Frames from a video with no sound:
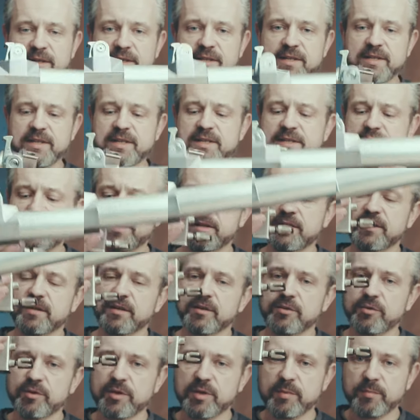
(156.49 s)
This
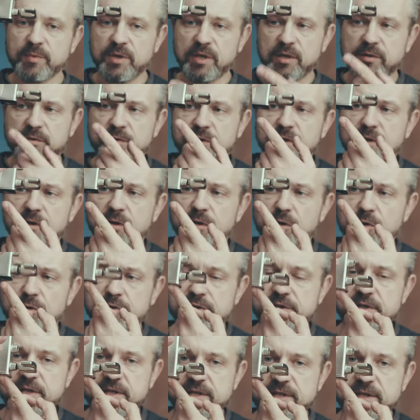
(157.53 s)
you can mount on
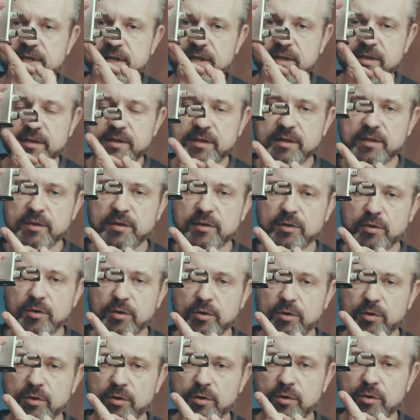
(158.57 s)
C stand
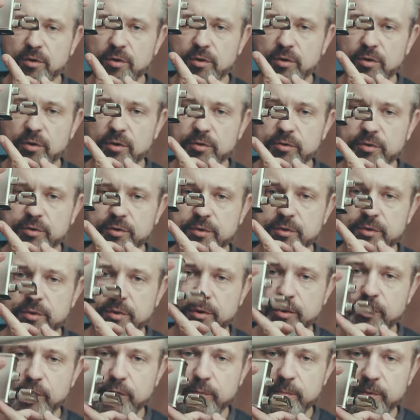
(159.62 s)
or on
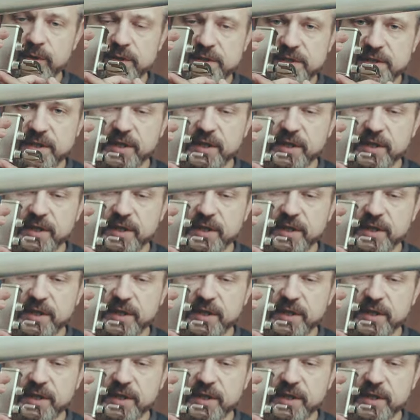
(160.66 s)
normal